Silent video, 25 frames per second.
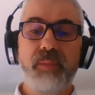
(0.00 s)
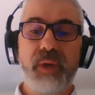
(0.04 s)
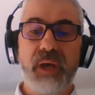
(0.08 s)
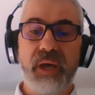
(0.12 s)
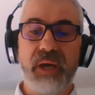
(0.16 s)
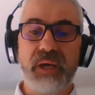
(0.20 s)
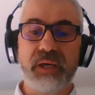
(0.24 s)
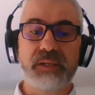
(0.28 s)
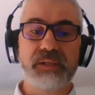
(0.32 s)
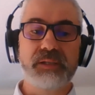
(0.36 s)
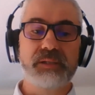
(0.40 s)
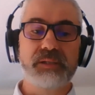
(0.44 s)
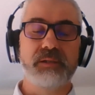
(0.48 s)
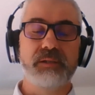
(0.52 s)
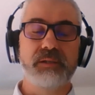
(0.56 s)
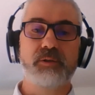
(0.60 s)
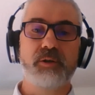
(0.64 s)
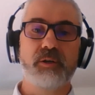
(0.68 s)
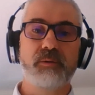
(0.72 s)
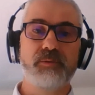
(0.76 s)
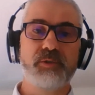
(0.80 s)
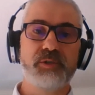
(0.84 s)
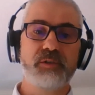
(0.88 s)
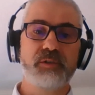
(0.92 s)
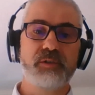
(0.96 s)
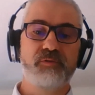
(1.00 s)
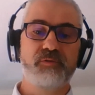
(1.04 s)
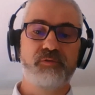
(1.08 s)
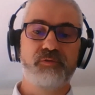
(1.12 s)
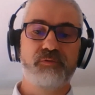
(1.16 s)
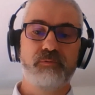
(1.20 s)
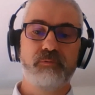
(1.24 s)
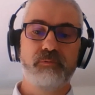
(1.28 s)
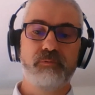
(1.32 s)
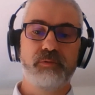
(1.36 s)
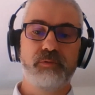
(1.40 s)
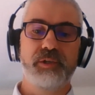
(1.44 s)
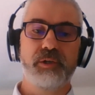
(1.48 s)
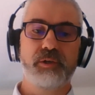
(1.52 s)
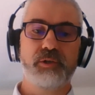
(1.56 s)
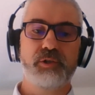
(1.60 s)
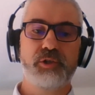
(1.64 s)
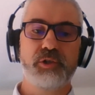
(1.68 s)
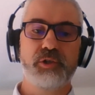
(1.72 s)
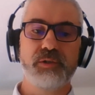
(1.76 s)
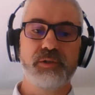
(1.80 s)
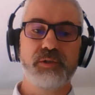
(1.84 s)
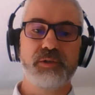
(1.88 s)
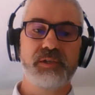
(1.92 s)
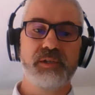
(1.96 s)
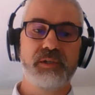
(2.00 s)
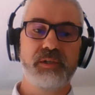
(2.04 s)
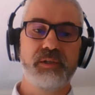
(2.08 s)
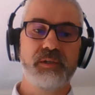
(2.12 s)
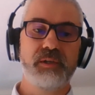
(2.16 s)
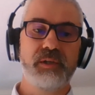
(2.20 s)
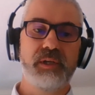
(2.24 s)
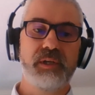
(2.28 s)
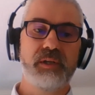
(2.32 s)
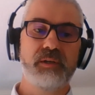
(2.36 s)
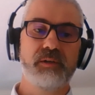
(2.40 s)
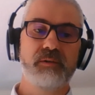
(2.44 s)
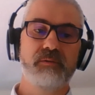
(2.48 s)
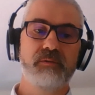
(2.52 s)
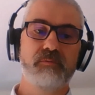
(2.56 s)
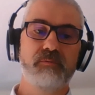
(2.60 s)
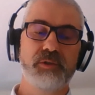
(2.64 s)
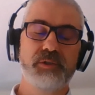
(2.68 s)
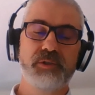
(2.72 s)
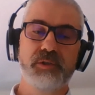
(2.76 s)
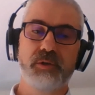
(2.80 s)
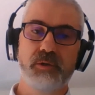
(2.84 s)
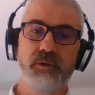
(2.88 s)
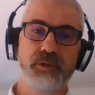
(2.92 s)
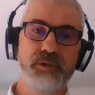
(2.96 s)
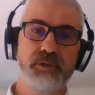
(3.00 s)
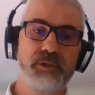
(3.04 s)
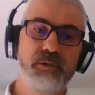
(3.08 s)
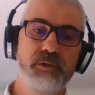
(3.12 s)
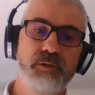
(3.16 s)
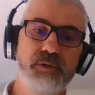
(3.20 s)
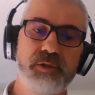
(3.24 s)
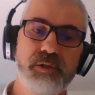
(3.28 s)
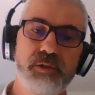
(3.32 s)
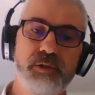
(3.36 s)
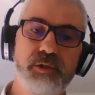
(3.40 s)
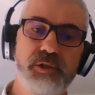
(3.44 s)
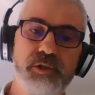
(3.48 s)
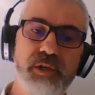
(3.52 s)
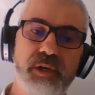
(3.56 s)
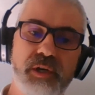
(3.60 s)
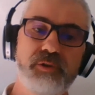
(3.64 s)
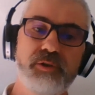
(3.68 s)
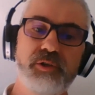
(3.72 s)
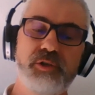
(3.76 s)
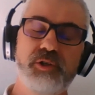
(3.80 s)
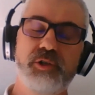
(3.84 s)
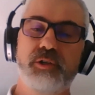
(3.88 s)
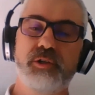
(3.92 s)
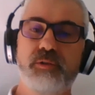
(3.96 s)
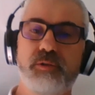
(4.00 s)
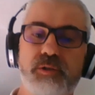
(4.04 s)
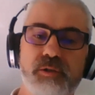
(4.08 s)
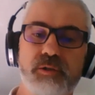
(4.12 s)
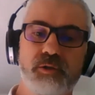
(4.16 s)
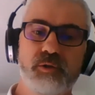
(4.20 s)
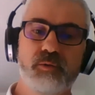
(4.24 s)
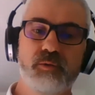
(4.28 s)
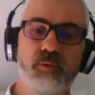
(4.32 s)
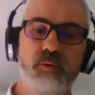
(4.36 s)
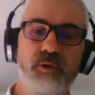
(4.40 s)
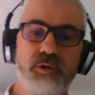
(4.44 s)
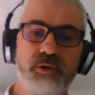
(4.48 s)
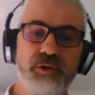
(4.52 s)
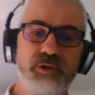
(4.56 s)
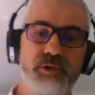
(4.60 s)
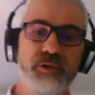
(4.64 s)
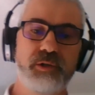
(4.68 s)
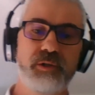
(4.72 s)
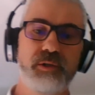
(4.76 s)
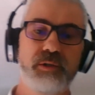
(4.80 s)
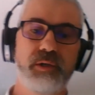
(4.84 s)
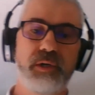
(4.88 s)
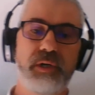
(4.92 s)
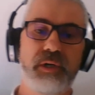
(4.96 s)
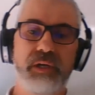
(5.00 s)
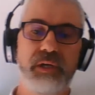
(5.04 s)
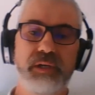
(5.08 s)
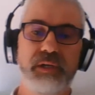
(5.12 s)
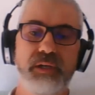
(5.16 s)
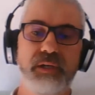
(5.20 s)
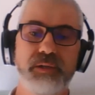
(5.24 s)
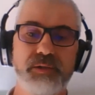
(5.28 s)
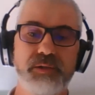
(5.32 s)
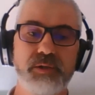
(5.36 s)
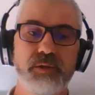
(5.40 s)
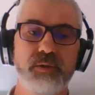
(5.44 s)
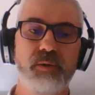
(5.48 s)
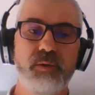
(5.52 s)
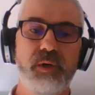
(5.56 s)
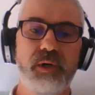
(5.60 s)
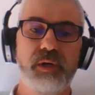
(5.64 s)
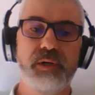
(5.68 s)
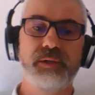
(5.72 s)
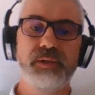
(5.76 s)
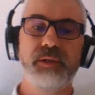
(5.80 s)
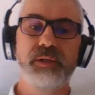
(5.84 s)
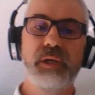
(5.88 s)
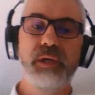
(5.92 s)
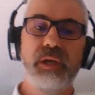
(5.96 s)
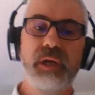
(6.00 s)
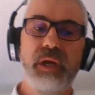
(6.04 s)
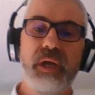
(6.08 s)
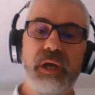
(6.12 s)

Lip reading: impacts in terms of reductions in resource usage, energy usage, water, and so on.